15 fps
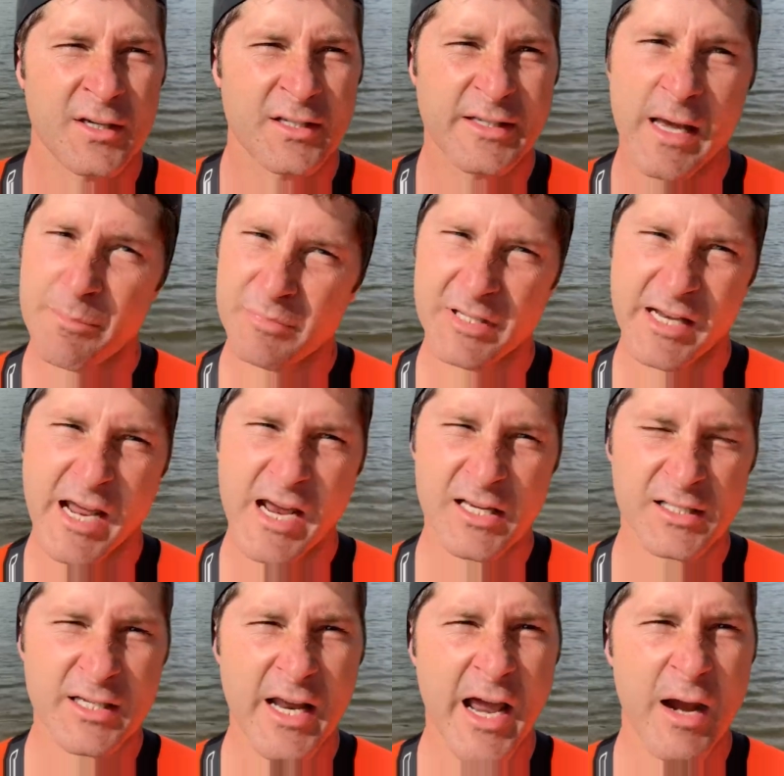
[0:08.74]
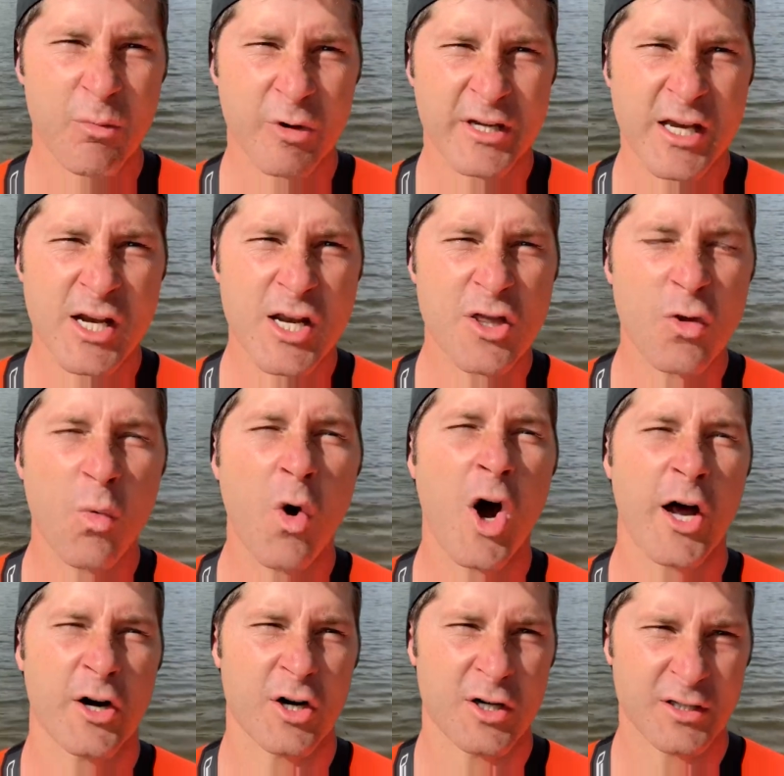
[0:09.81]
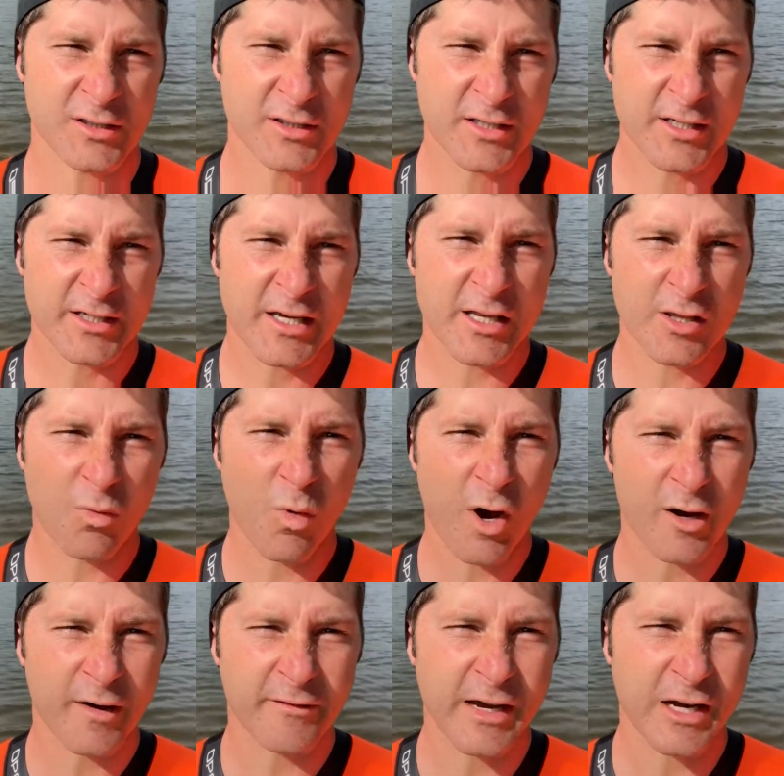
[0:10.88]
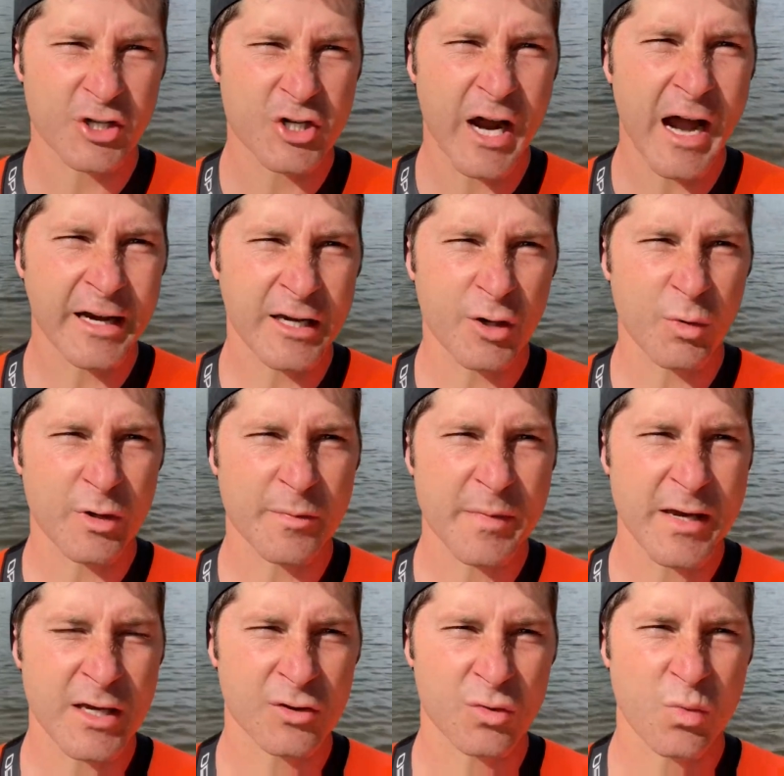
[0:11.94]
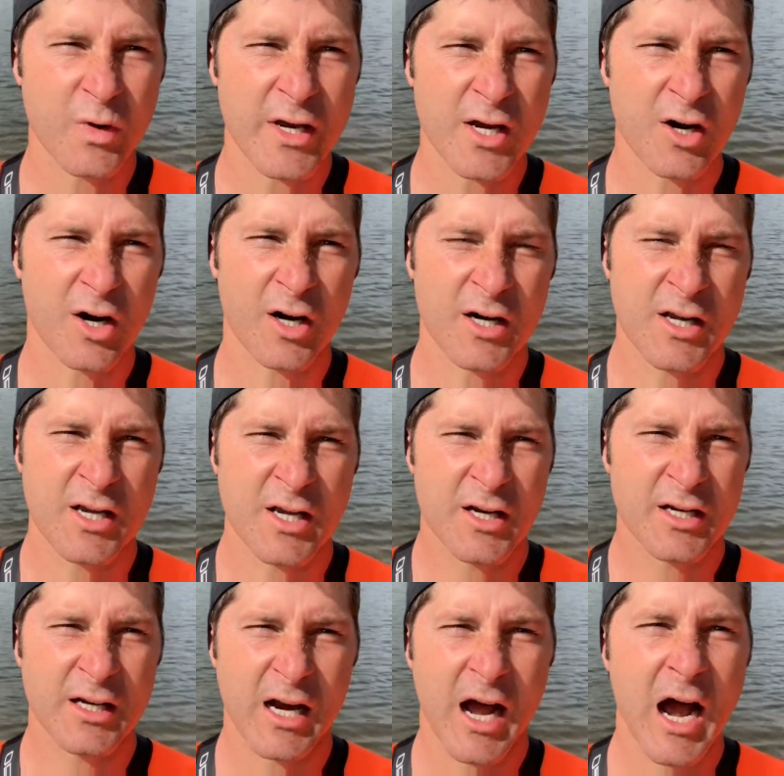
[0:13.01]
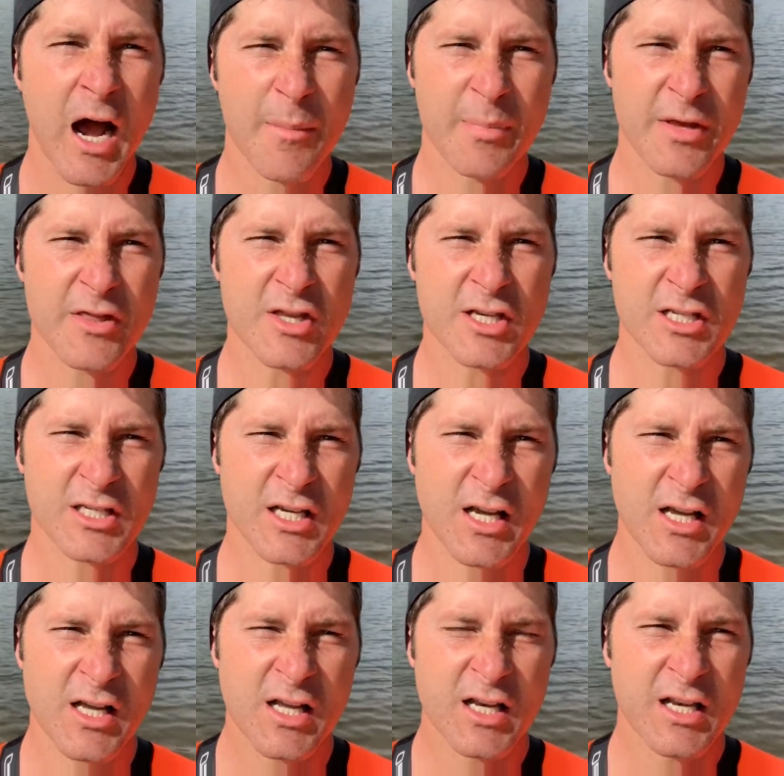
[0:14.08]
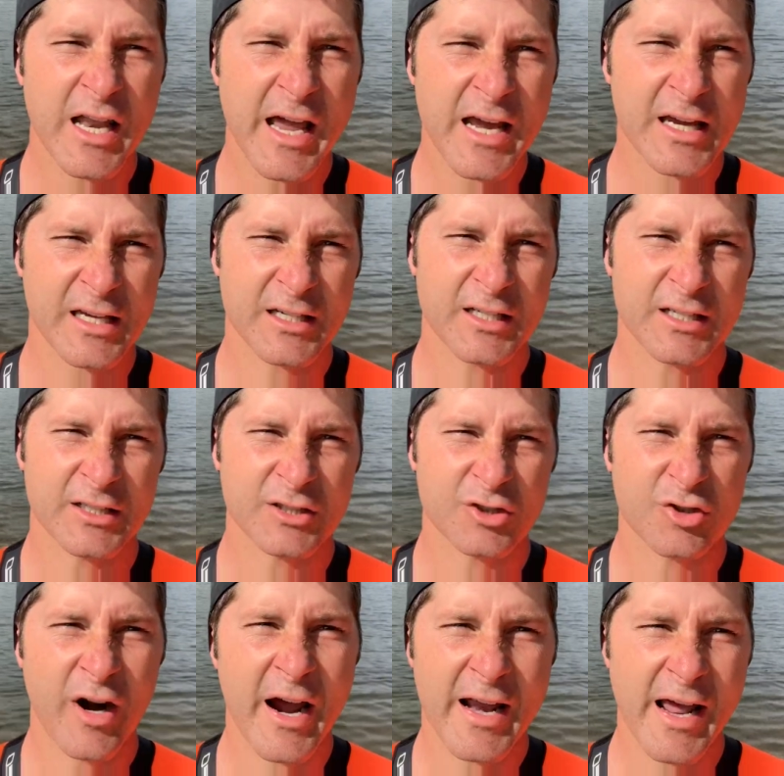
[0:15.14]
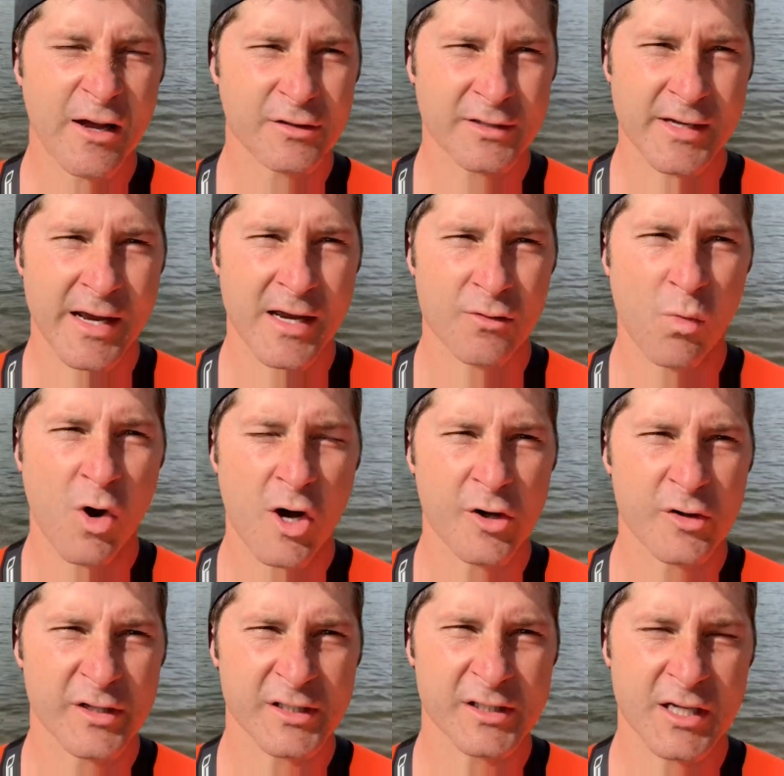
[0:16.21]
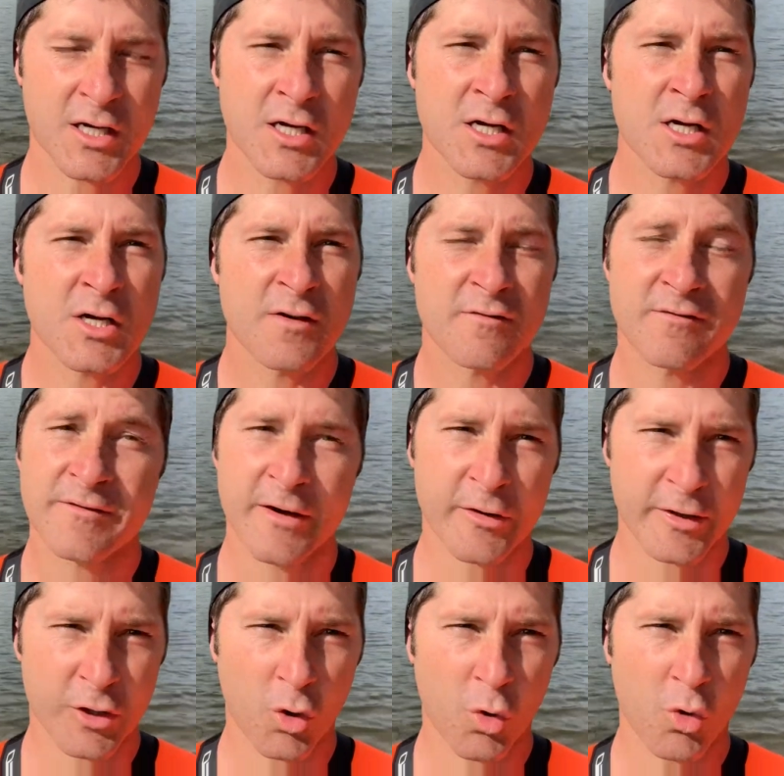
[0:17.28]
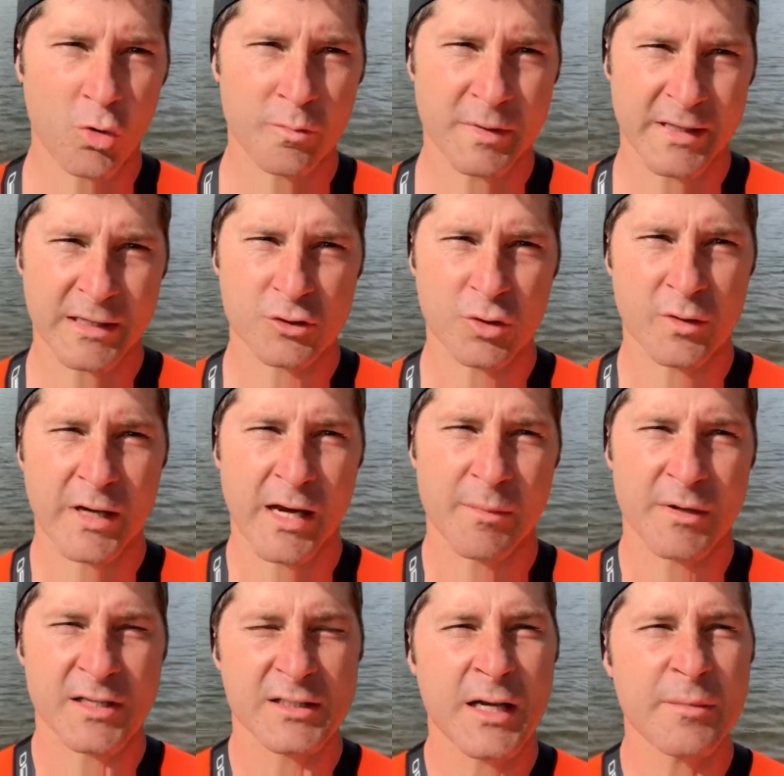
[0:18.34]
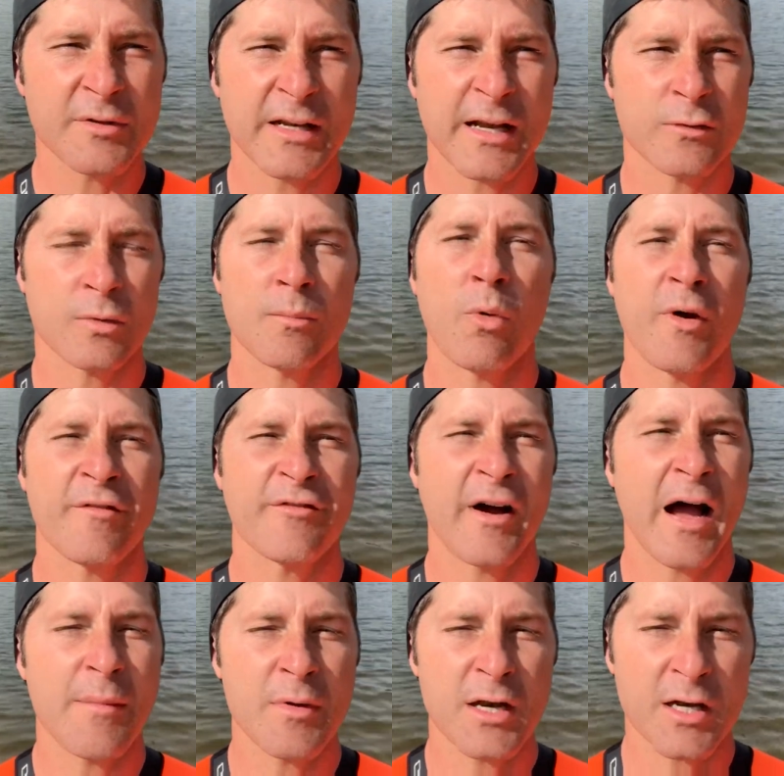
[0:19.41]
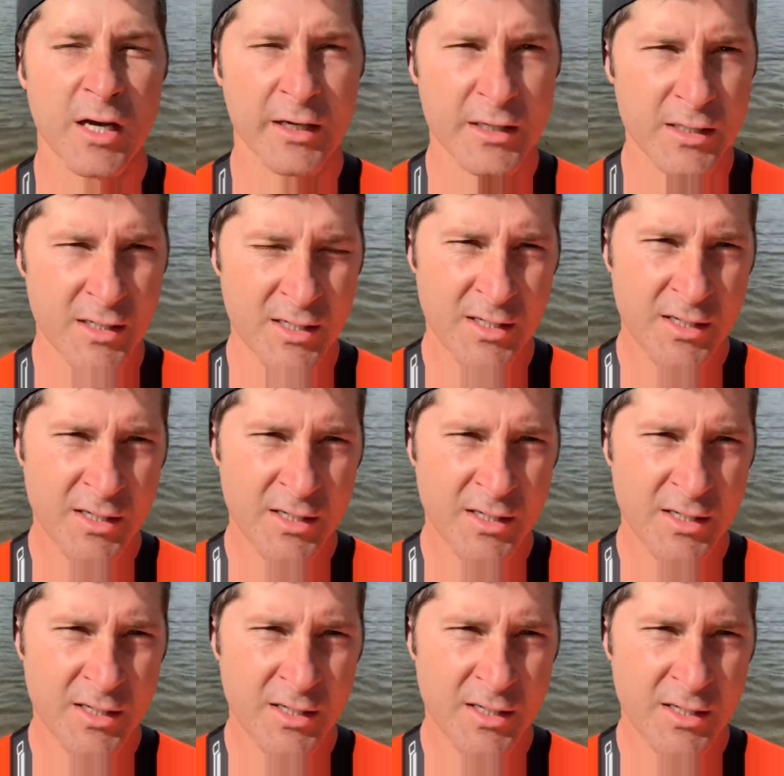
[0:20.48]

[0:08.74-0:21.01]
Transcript: Yep, today's the day. We're getting in the water. I've got Jack here with me as we are going to hop in this lake and try it out today. The water is very cold, but that's okay. But to set up today's 1.5 Minute Nugget,